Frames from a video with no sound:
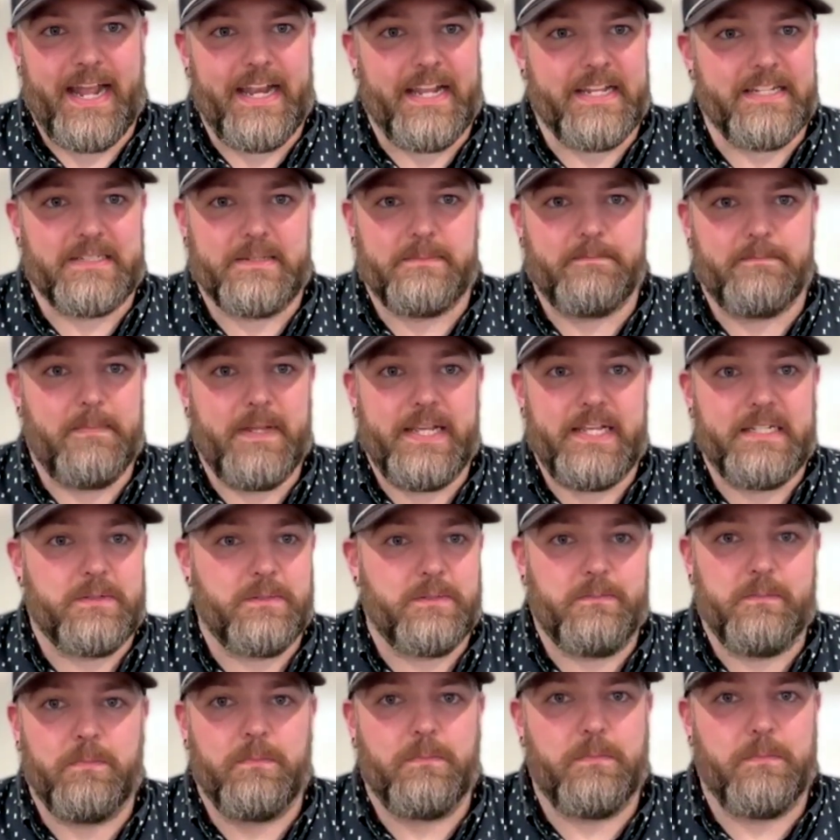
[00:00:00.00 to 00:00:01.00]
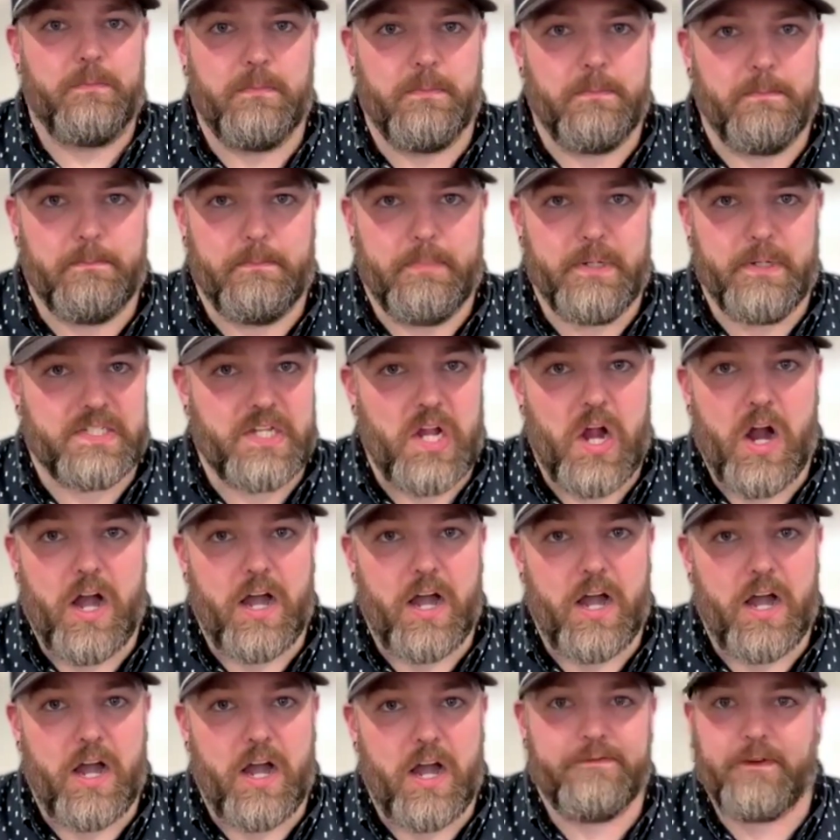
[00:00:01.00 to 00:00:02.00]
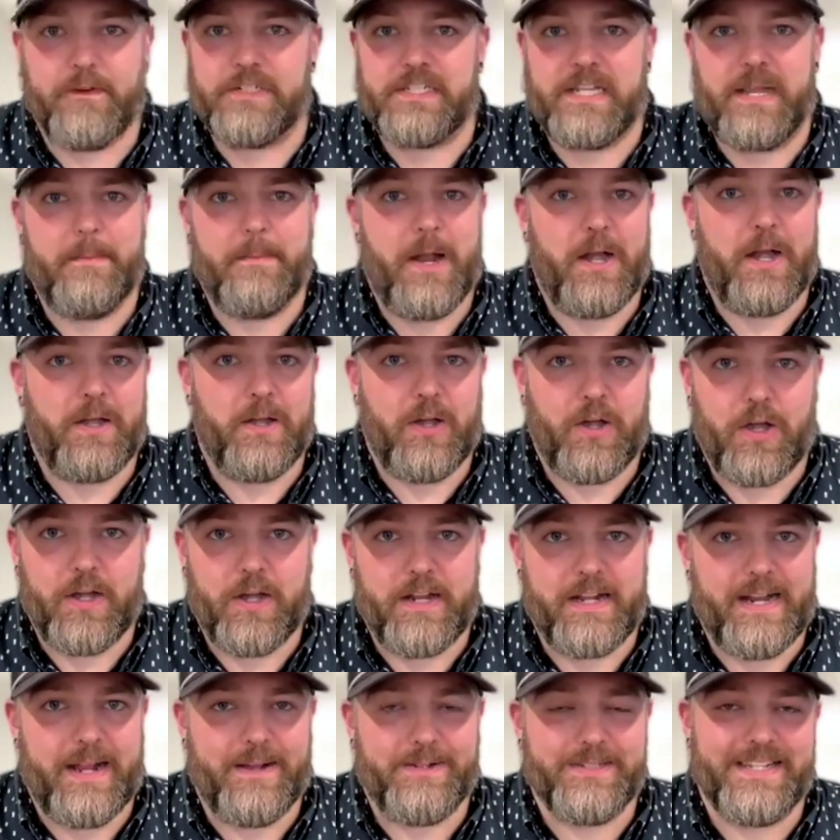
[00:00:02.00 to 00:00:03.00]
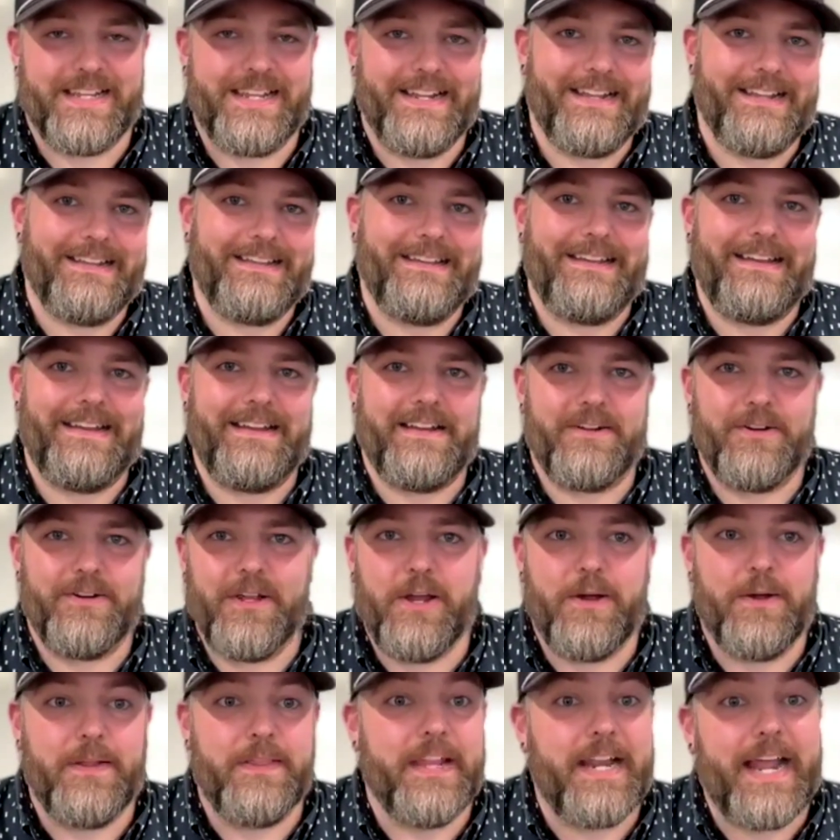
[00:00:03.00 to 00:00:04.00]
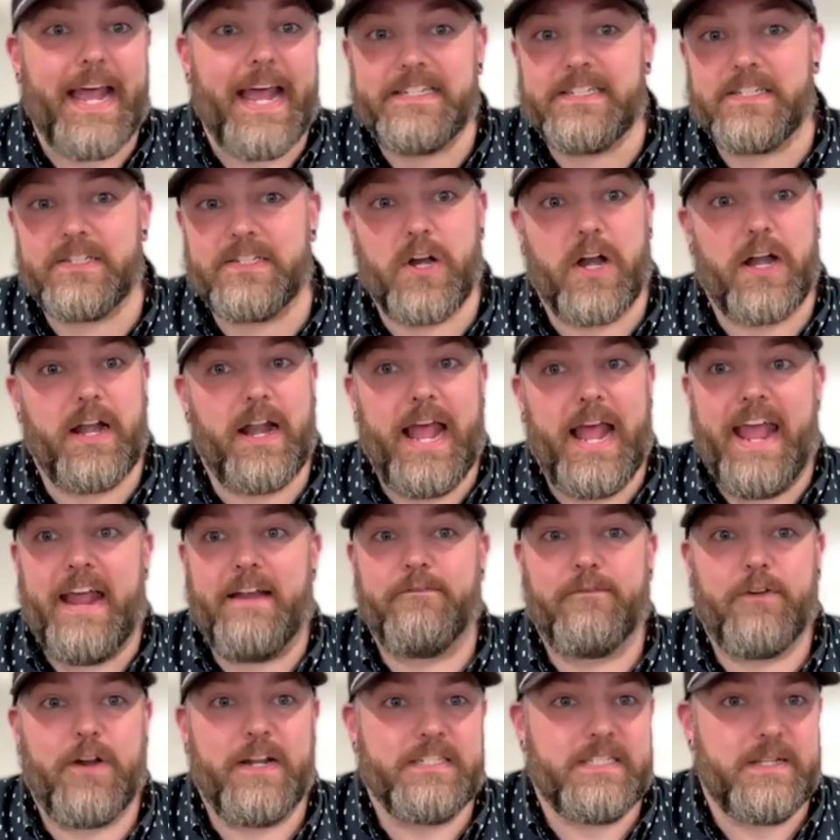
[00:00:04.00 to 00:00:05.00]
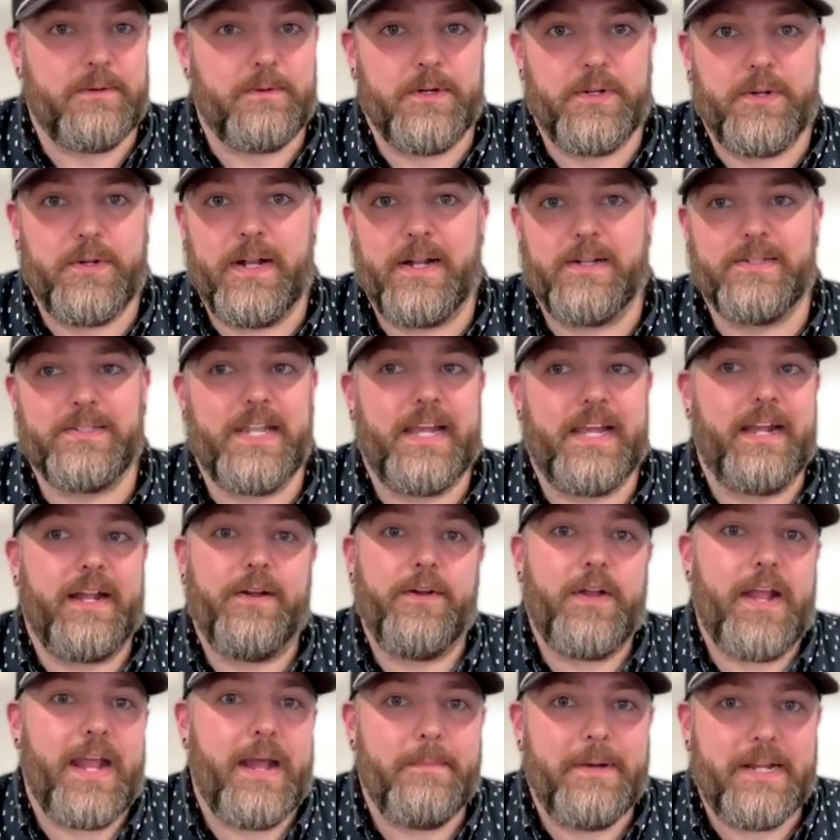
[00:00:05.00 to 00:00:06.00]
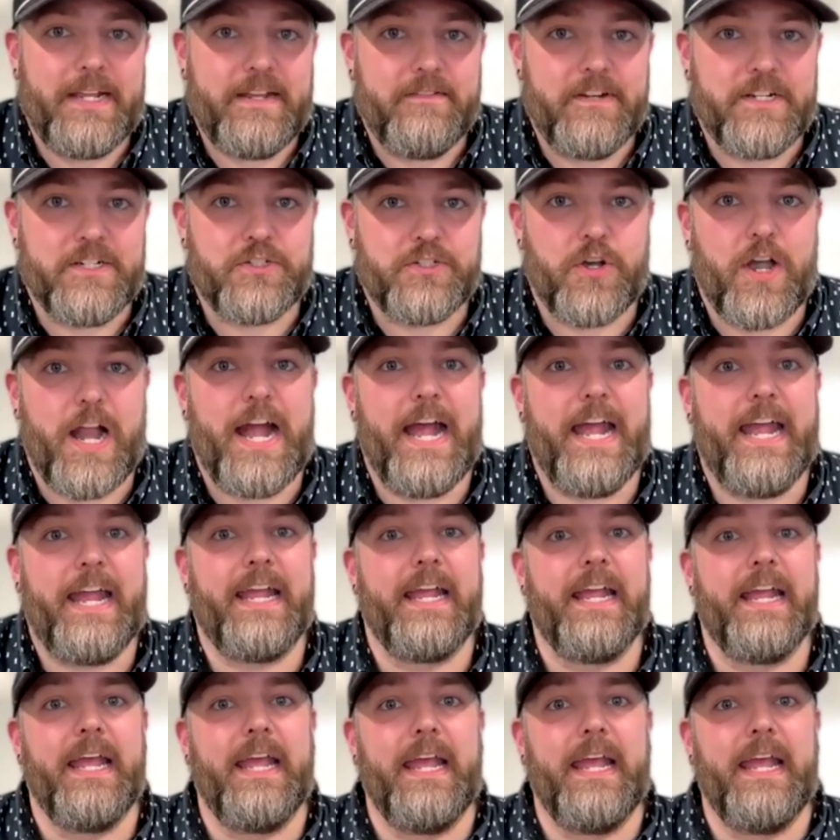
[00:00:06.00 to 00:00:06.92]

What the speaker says: And it's bizarre. The first time I heard it, I was like, I don't know. And then I had friends that were doing it. I was like, okay, I'm gonna give it a try.